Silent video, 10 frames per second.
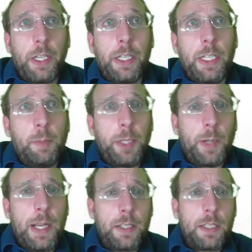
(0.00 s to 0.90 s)
in amino
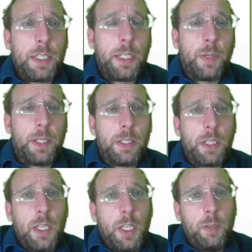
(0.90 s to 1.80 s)
acid sequence
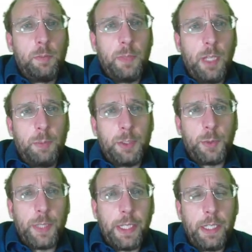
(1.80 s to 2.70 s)

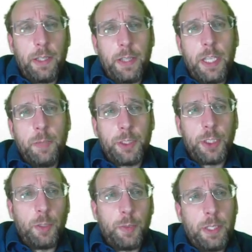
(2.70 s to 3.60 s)
between the
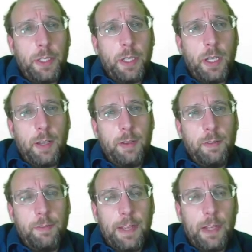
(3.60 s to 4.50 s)
hemoglobin
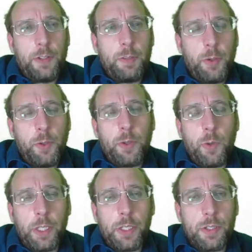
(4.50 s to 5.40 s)
found in both the
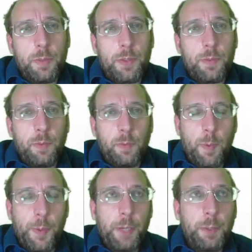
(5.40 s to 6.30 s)
organisms.
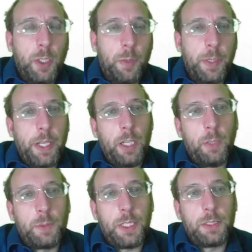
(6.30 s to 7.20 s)
Remember, hemoglobin
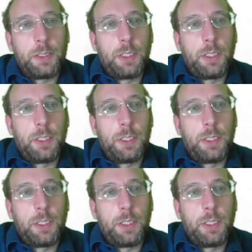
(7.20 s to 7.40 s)
helps us